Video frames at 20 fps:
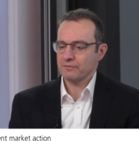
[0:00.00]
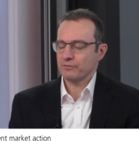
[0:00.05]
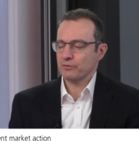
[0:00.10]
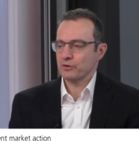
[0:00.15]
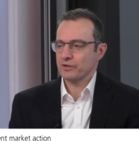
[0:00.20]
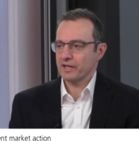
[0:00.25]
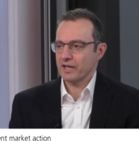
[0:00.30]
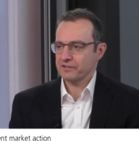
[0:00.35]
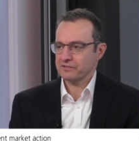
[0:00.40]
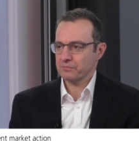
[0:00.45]

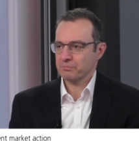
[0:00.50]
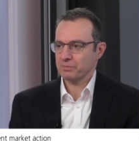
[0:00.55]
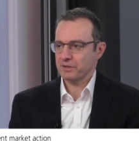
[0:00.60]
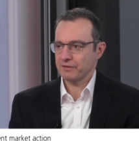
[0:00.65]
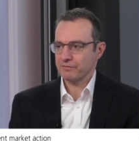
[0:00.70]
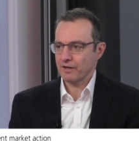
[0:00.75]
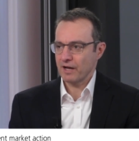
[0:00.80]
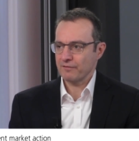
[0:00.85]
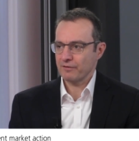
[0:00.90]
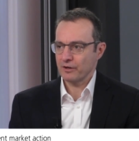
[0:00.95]
for the
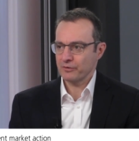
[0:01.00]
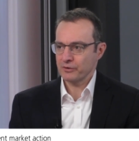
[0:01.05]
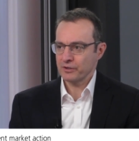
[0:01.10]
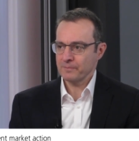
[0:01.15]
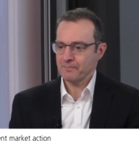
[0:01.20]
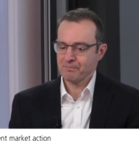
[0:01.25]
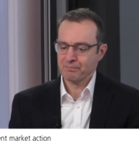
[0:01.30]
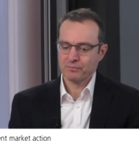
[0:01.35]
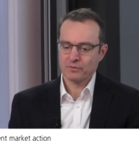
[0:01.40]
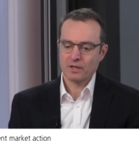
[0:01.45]
S&P
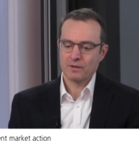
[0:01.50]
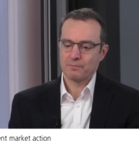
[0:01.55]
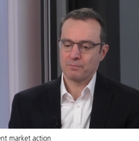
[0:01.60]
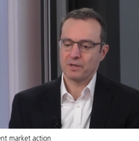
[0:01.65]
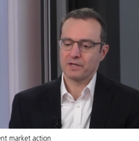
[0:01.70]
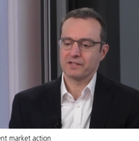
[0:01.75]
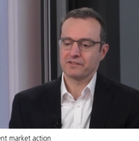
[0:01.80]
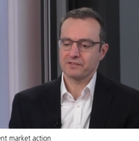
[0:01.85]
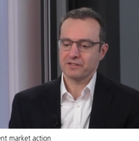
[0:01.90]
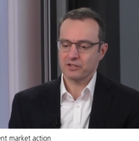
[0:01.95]
500,
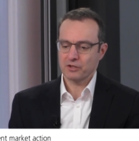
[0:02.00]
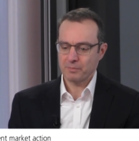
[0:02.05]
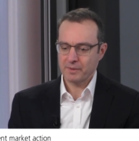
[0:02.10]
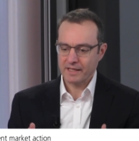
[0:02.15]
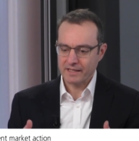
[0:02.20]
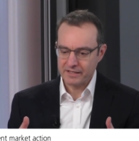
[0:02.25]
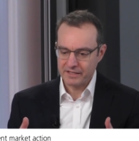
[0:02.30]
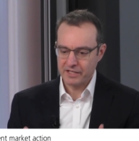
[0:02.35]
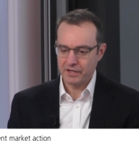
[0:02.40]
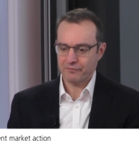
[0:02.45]
but it's going to
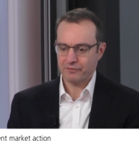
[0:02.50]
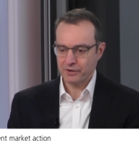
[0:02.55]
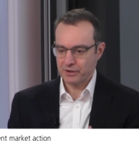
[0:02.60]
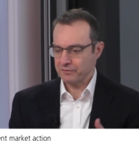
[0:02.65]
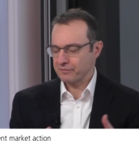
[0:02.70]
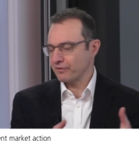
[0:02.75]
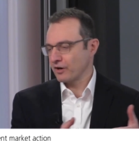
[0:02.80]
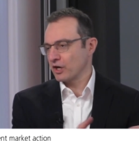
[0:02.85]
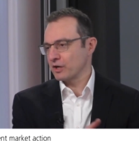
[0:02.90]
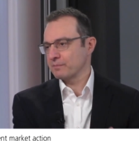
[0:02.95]
be a different
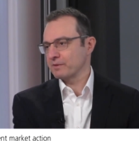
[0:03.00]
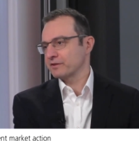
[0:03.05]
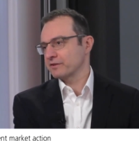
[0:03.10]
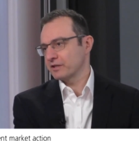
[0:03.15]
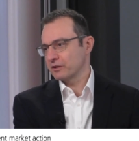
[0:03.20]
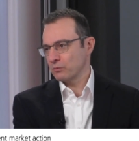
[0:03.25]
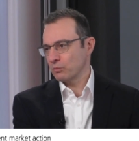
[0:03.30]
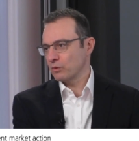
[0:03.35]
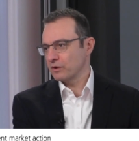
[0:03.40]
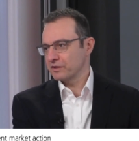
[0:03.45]
environment
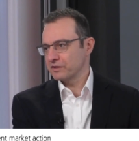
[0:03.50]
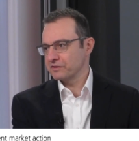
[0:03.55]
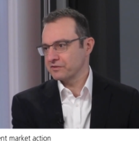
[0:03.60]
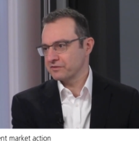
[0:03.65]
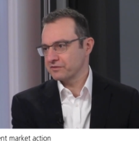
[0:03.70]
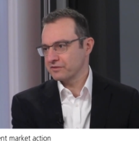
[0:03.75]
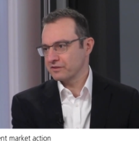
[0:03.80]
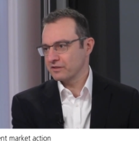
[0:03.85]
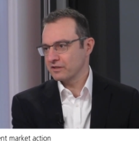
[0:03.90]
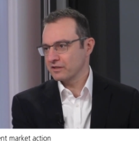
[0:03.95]
than it
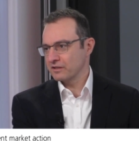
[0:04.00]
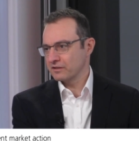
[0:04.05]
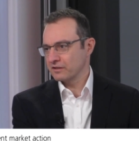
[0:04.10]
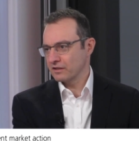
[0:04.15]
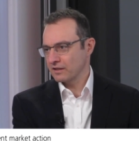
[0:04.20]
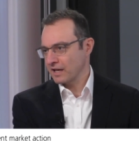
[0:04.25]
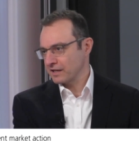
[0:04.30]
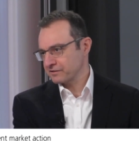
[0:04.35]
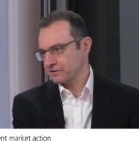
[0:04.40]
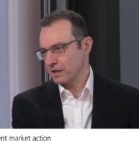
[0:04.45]
was the,
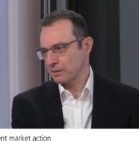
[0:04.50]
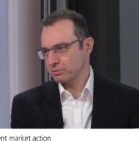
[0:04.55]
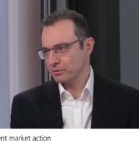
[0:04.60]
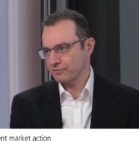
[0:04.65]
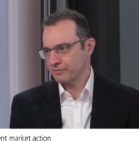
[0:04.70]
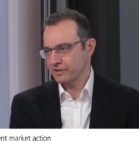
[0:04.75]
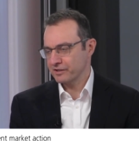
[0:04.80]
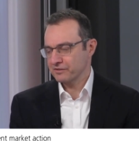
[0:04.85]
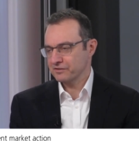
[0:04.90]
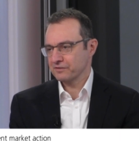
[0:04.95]
the last
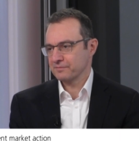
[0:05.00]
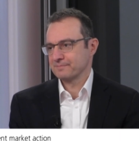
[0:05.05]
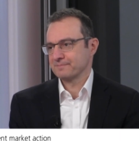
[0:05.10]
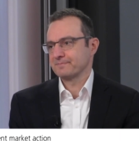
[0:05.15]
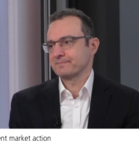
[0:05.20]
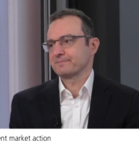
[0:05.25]
couple of years. Right.